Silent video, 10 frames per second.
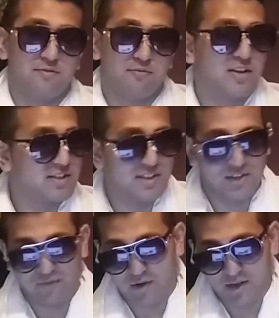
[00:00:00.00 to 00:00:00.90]
Wrestling
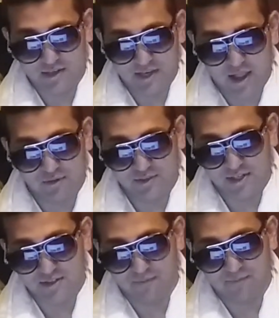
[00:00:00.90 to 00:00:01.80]
is fucking
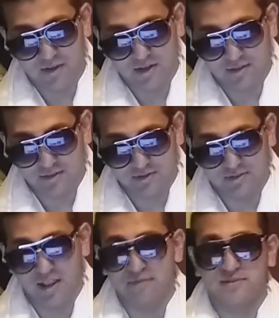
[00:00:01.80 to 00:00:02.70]
nowadays a fucking
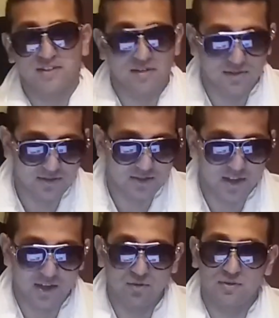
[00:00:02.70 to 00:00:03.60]
death sentence.
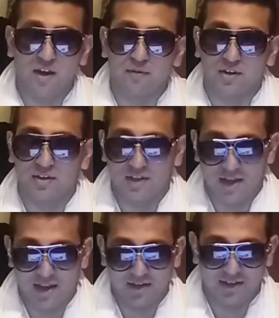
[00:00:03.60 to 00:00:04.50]
Like, you never gonna get
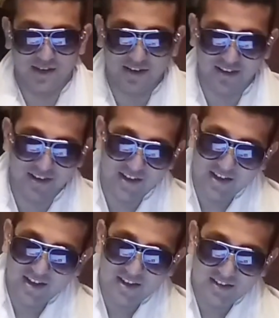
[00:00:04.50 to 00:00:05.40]
any.
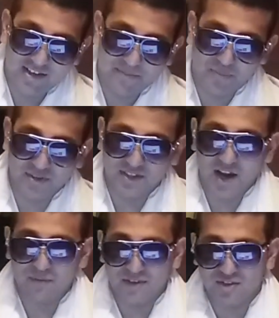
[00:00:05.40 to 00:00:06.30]
He puts
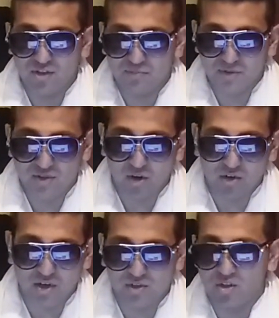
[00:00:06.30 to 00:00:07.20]
every
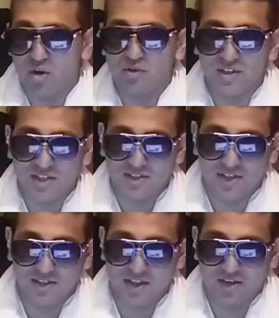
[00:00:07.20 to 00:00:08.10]
superstar on notice and
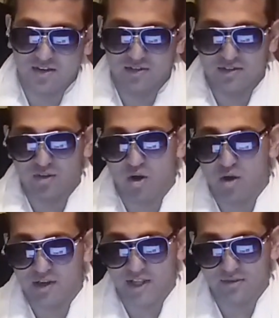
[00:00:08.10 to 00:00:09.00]
says they can
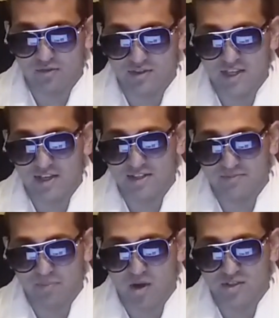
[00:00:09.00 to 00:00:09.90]
all get their tickets
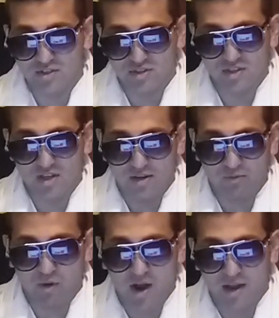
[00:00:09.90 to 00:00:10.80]
punched.
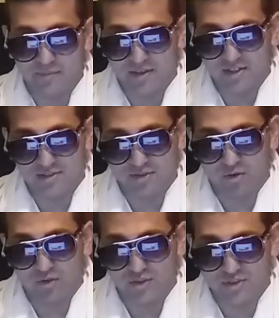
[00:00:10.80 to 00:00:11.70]
Why? Because
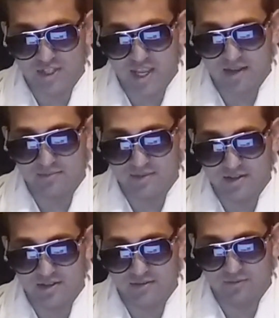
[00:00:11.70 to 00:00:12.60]
Dole's game,
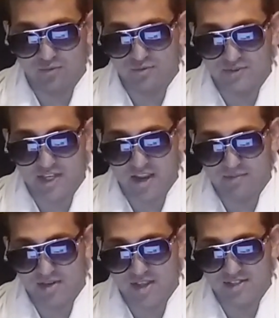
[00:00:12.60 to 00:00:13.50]
whose game
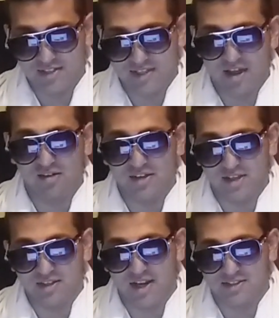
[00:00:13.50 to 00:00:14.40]
it is LA
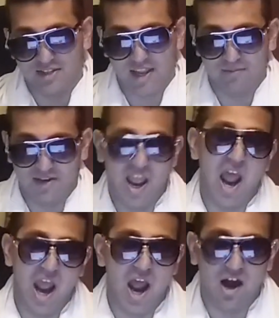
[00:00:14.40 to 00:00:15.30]
Knight's game.
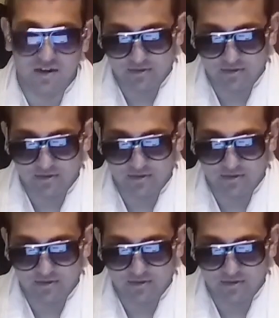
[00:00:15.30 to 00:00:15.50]
Yeah!